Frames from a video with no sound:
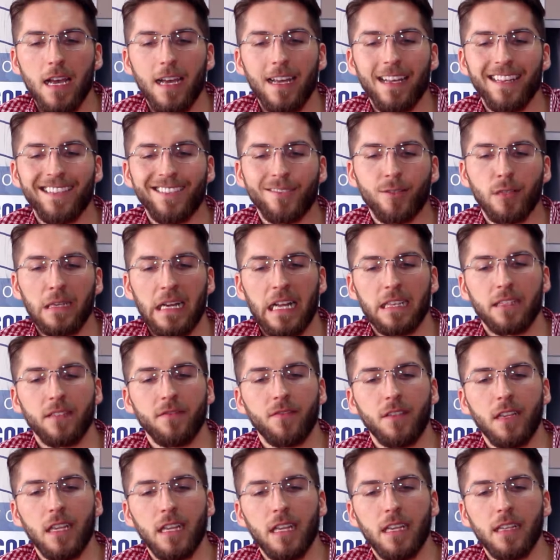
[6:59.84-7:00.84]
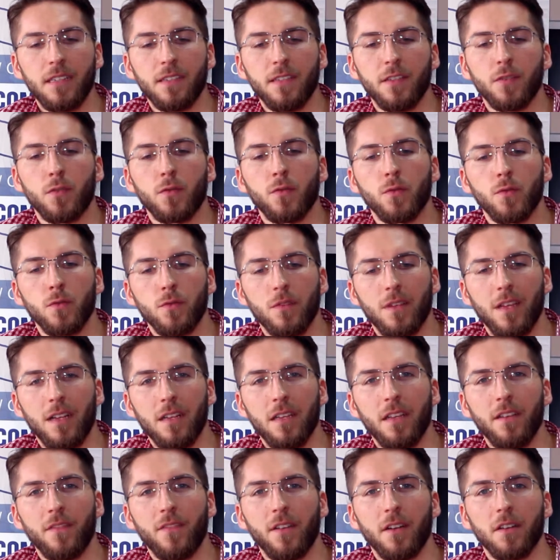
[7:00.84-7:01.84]
It's relatively easy to
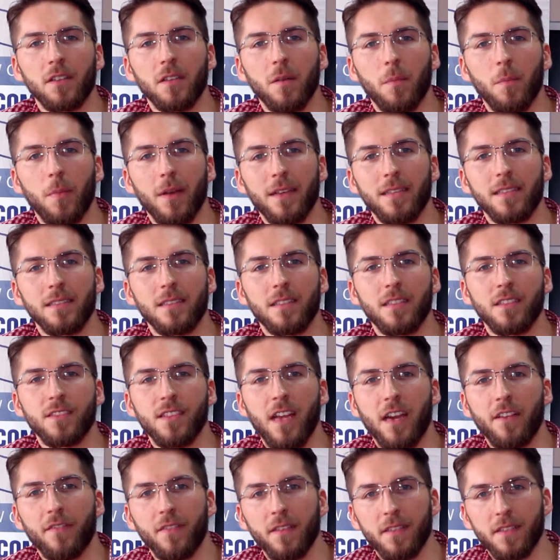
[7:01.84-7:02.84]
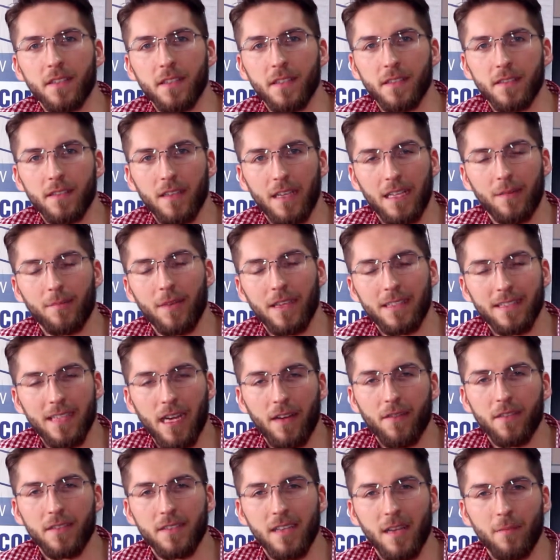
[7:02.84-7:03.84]
deliver the best services, and by
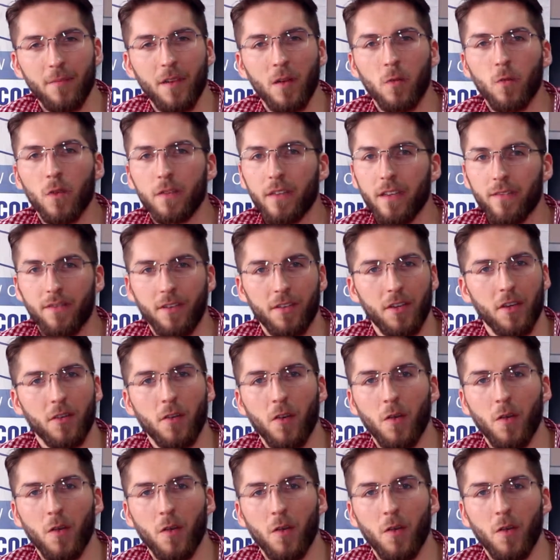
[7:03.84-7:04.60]
service I mean whatever your